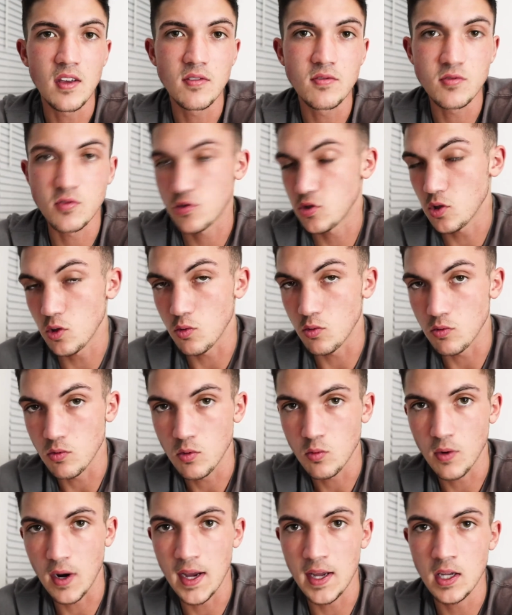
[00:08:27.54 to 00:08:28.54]
soon,
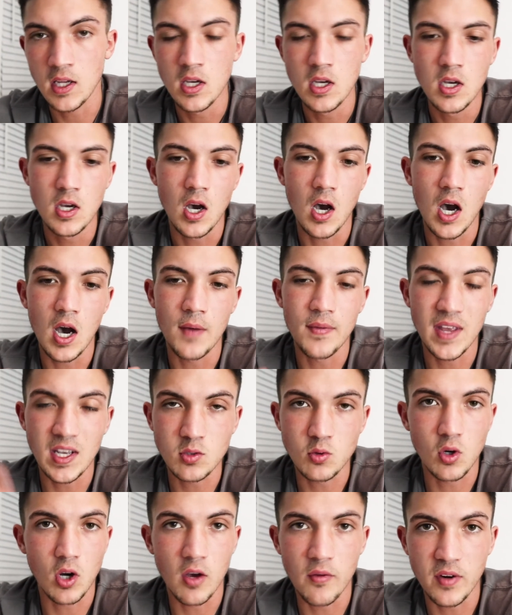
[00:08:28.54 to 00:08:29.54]
right?
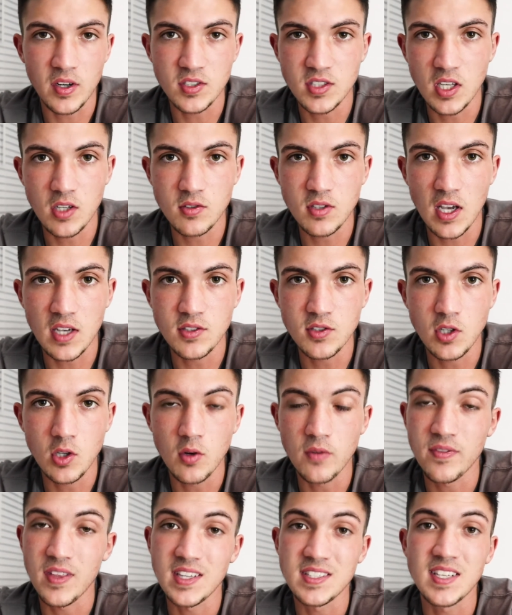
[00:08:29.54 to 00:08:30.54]
That's what all of our sales guys do.
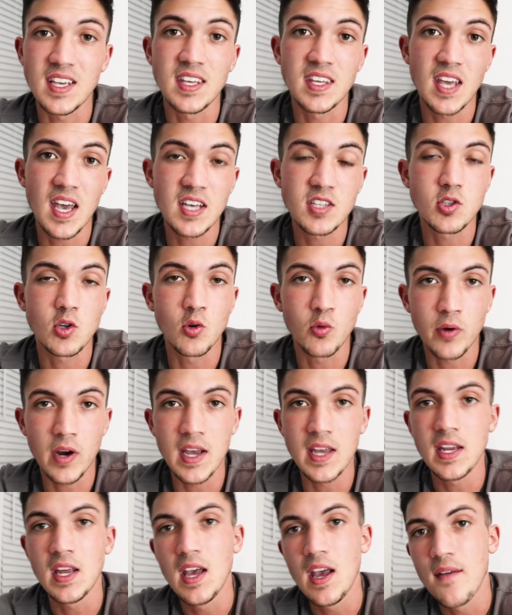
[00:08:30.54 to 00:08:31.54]
If they say yes,
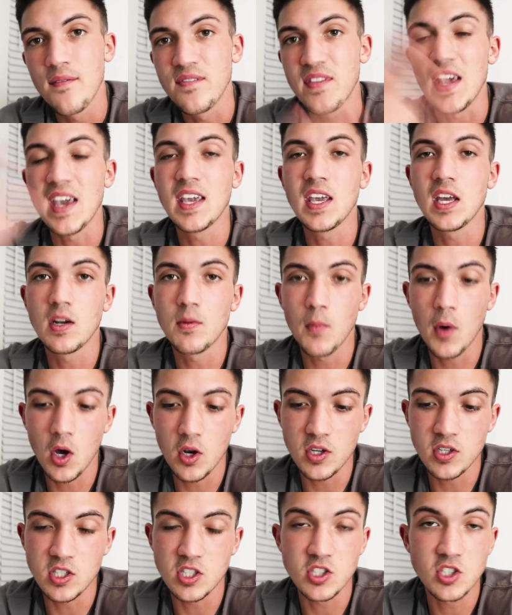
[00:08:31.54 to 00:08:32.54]
great. They get them on
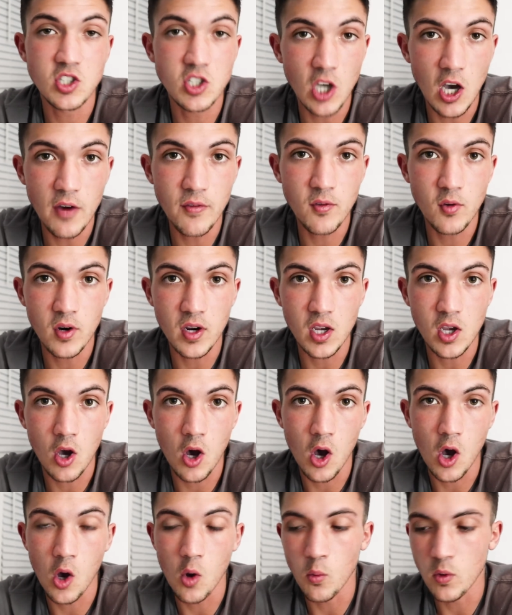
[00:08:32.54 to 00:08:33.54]
a discovery
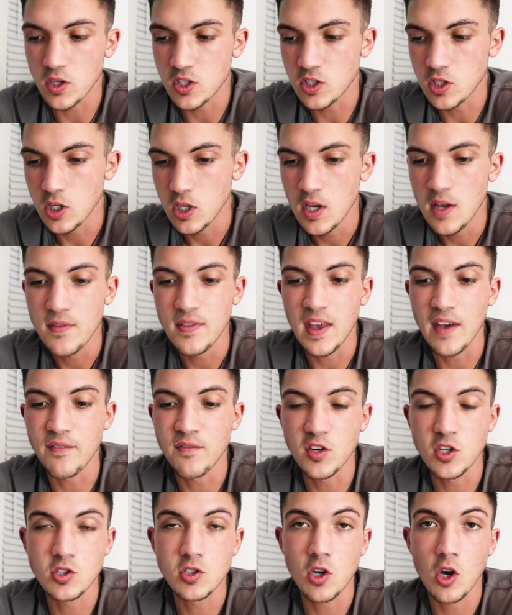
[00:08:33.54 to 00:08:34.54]
call, which that
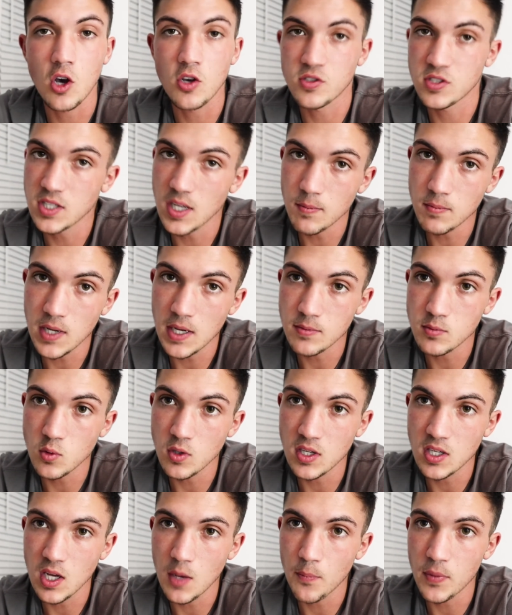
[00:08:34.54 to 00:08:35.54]
first call, sometimes we
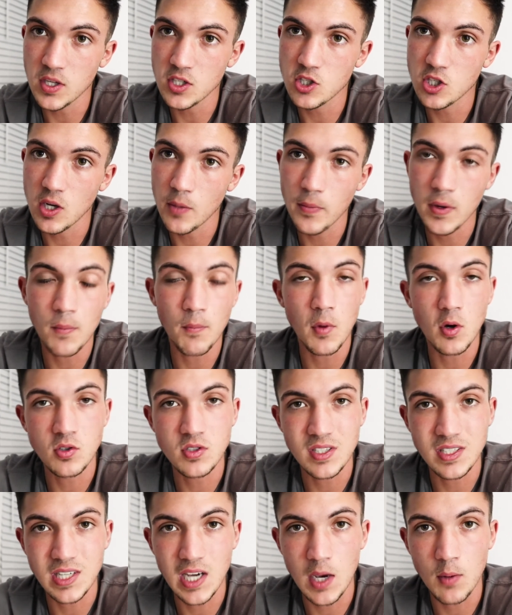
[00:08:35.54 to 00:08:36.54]
end up pitching them, but most
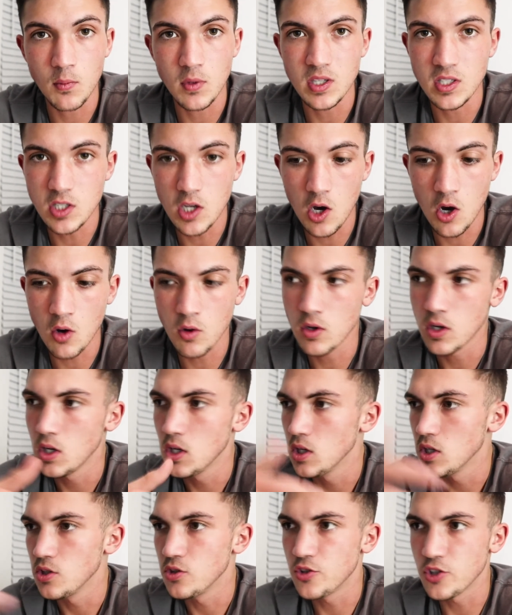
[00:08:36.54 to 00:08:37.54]
of the time we don't,
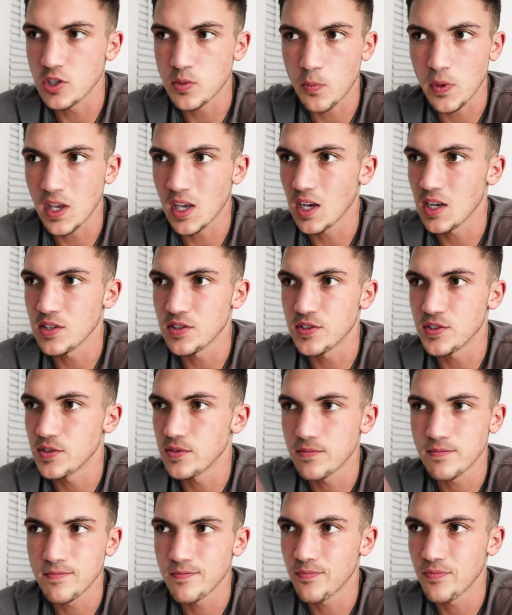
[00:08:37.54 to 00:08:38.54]
just
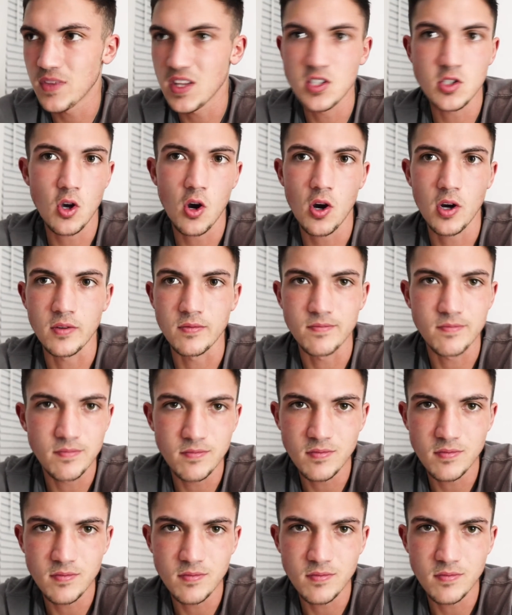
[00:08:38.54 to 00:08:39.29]
because it's hard.